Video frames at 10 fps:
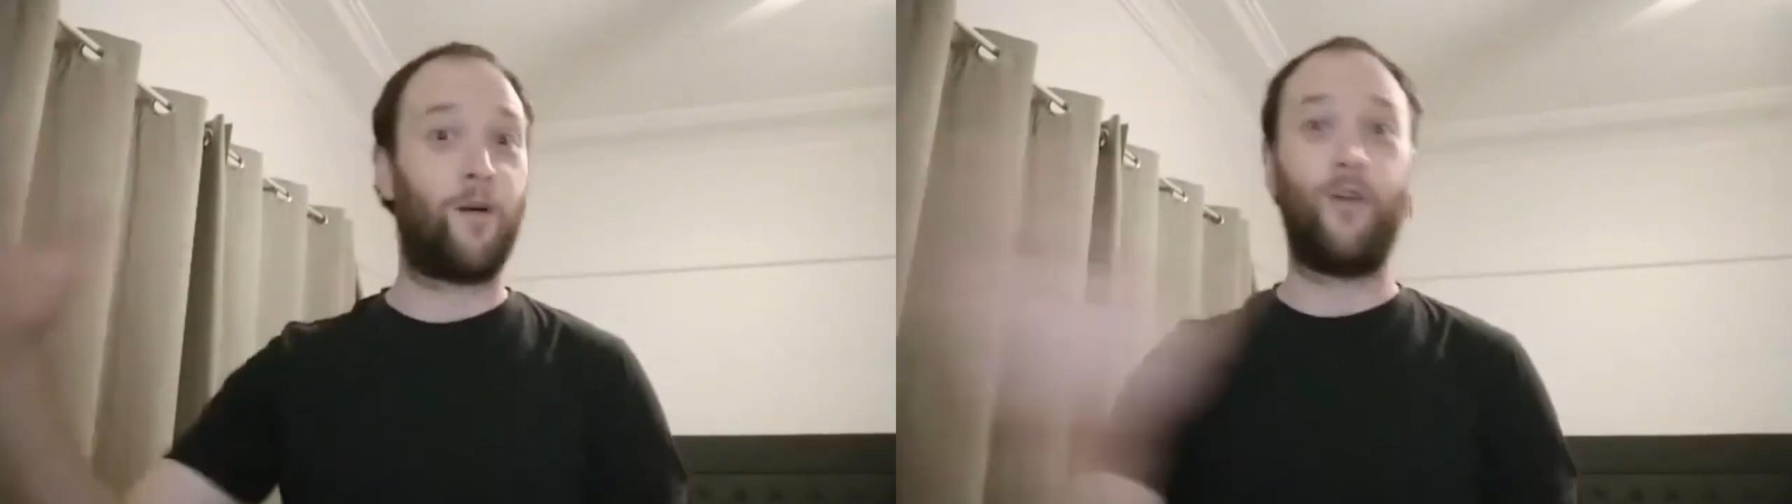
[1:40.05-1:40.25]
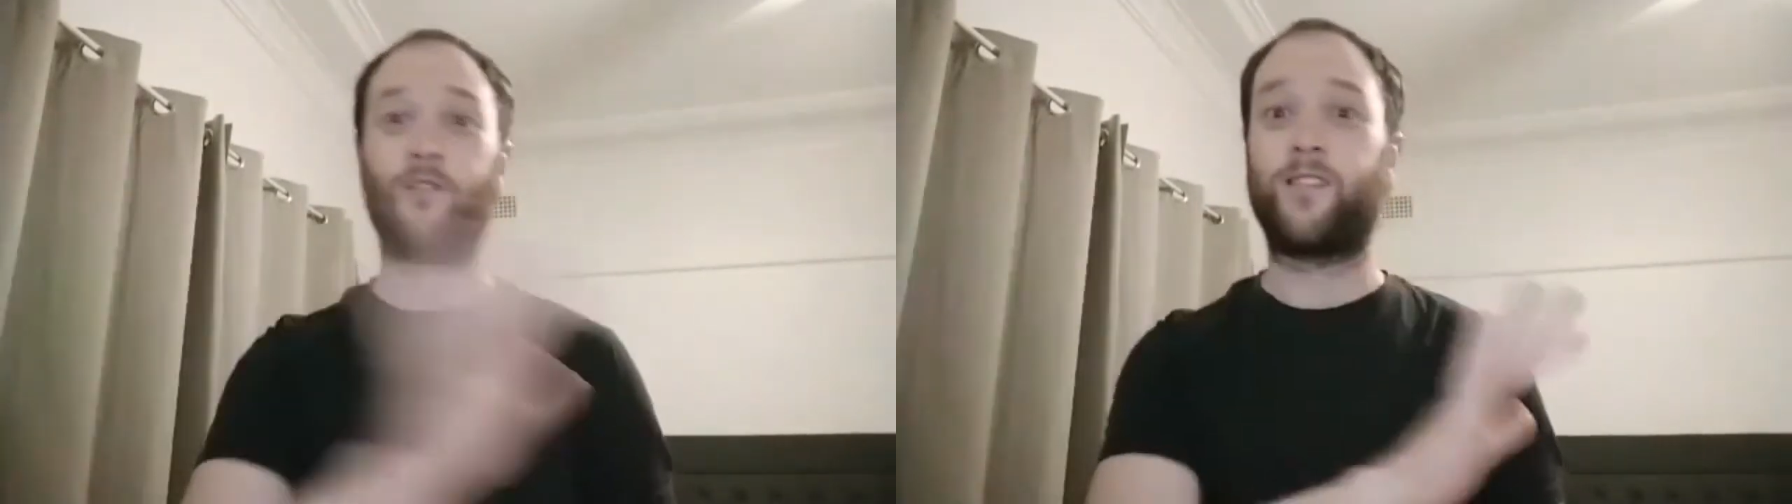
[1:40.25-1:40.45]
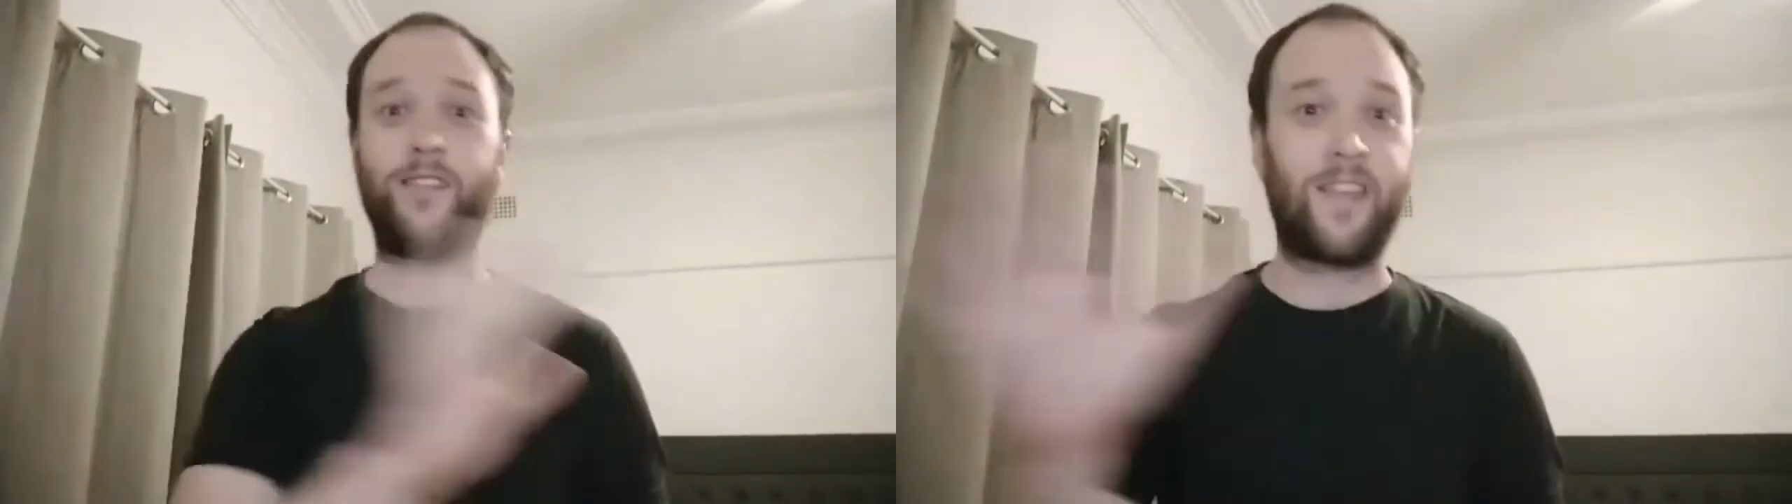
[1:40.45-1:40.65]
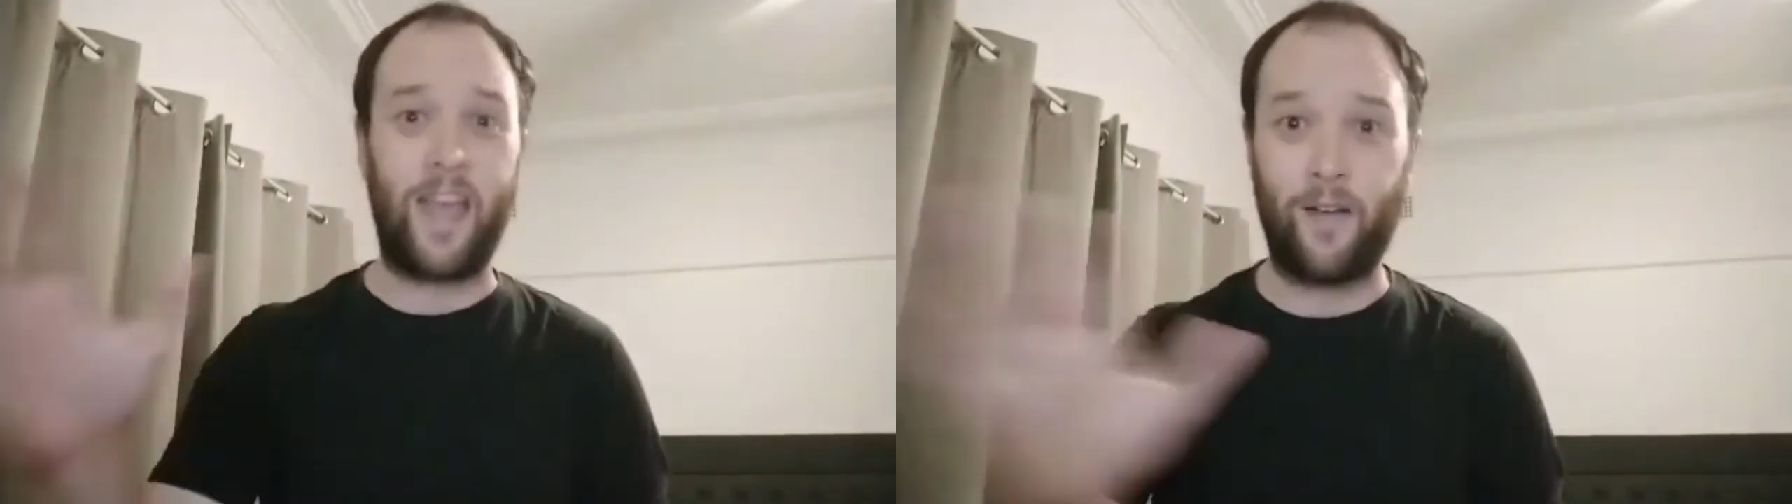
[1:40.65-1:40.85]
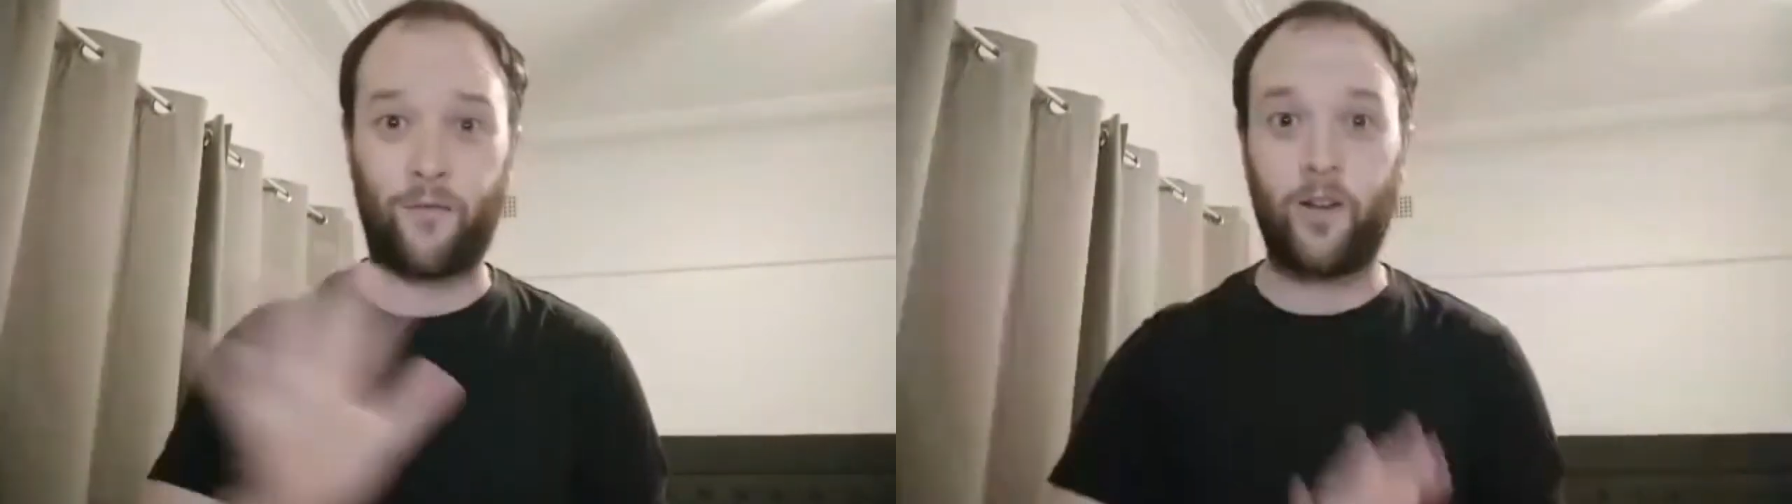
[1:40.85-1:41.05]
posters
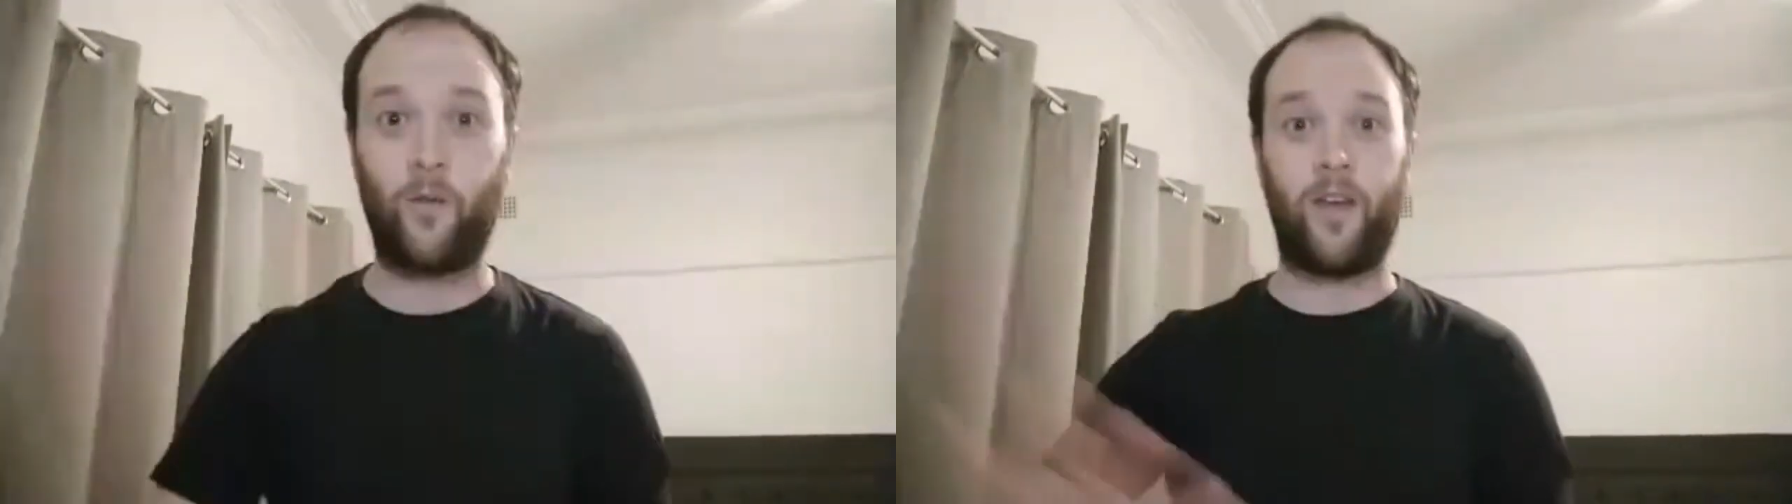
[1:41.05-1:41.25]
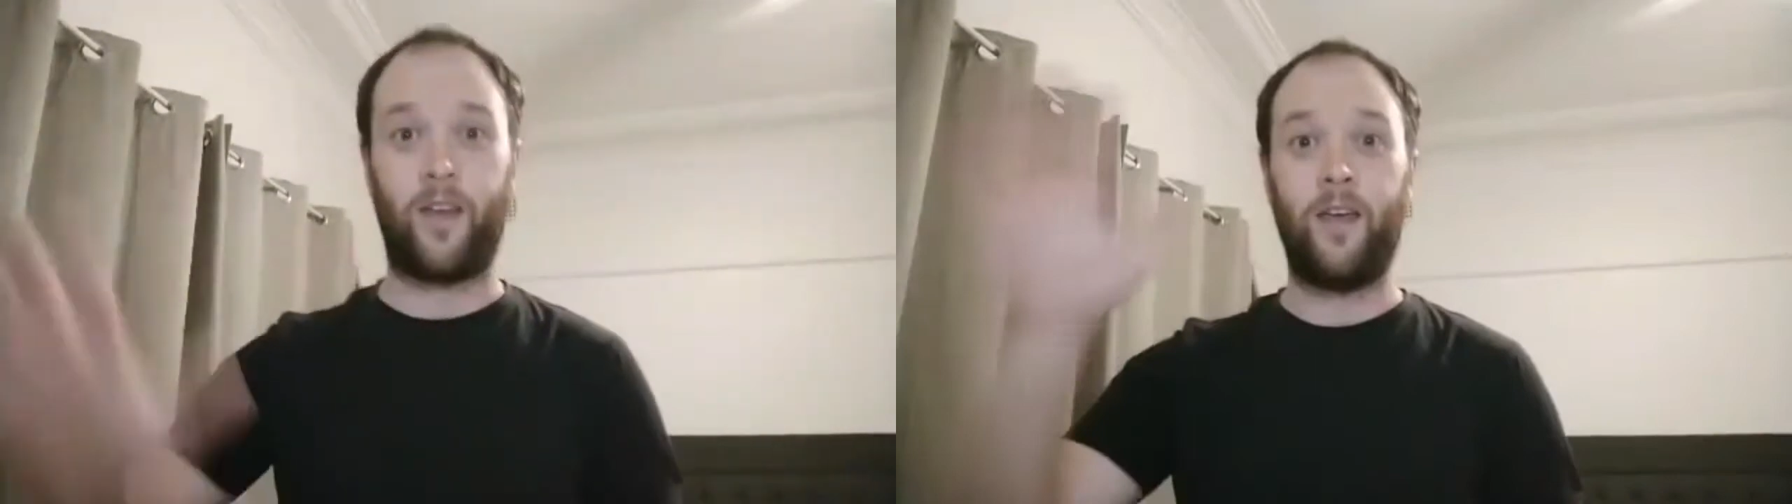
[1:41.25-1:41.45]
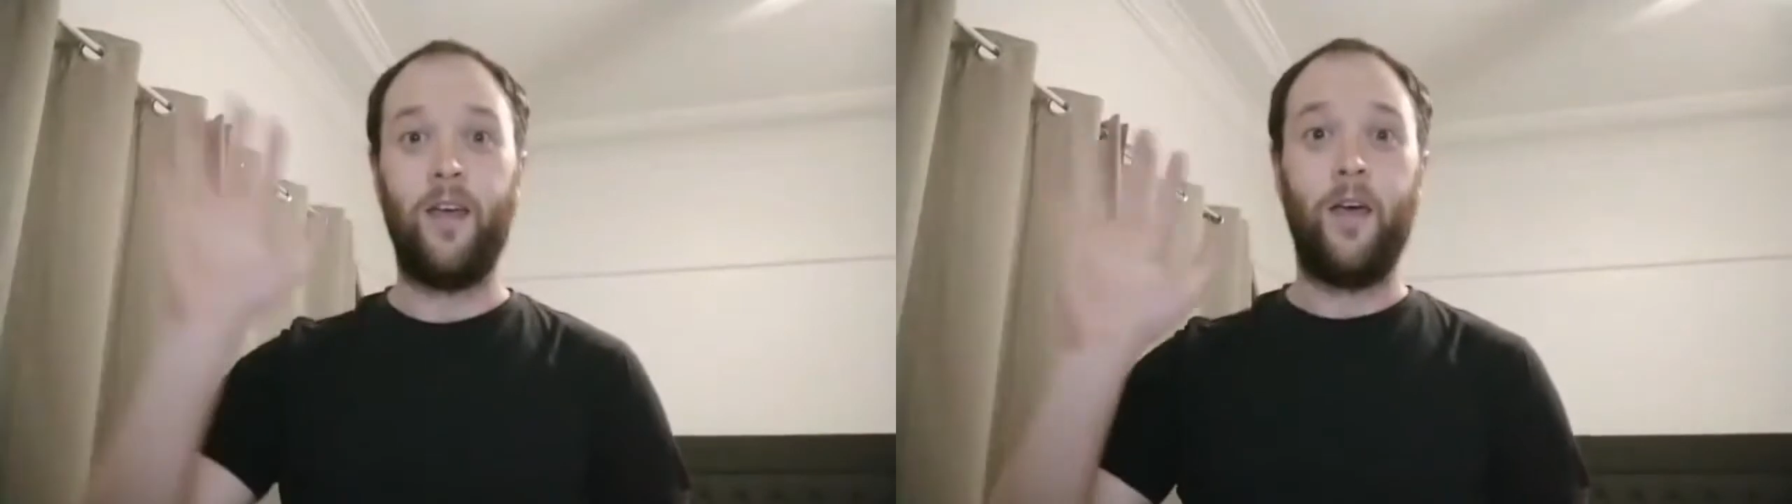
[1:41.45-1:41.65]
everywhere.